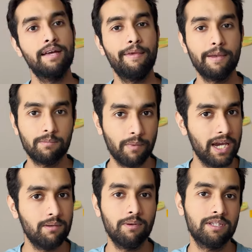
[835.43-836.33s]
it
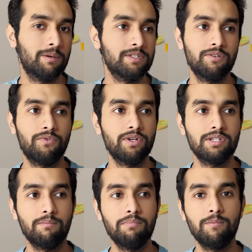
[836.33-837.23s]
might be expensive for
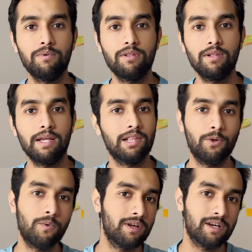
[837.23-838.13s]
some people in
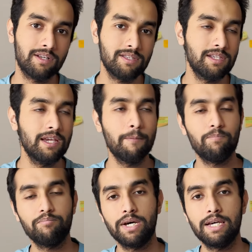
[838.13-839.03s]
local currency,
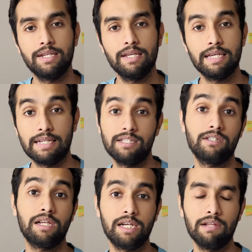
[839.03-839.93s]
but it is
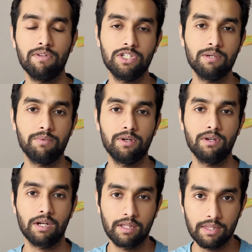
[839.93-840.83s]
relatively cheaper
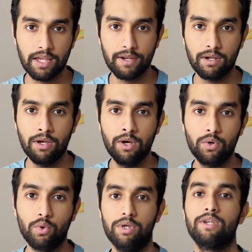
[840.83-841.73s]
than
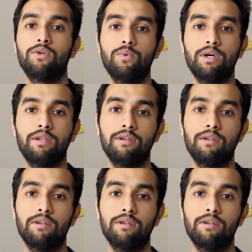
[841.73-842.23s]
going to a